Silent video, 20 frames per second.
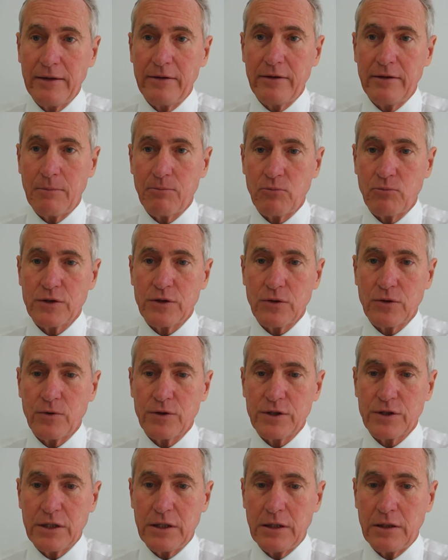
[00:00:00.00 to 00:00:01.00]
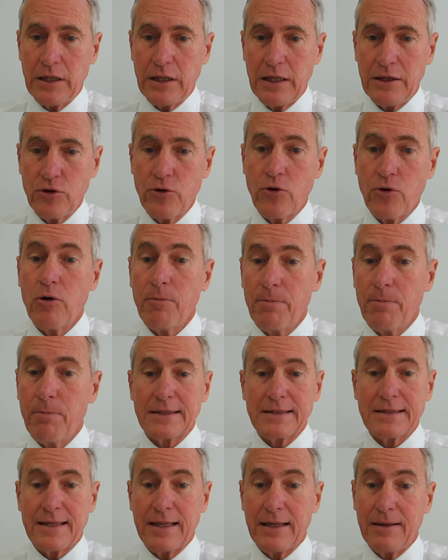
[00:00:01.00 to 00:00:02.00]
lithium resource in Europe, and
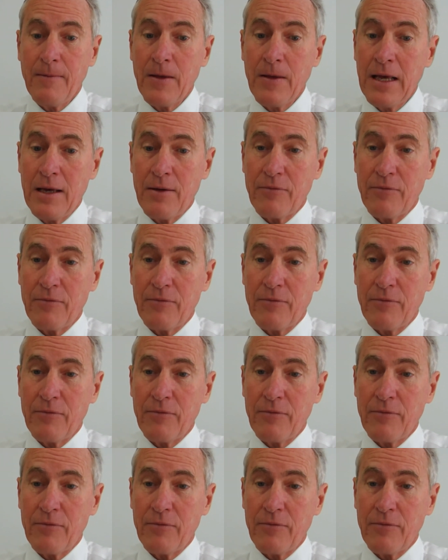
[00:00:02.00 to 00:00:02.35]
it's the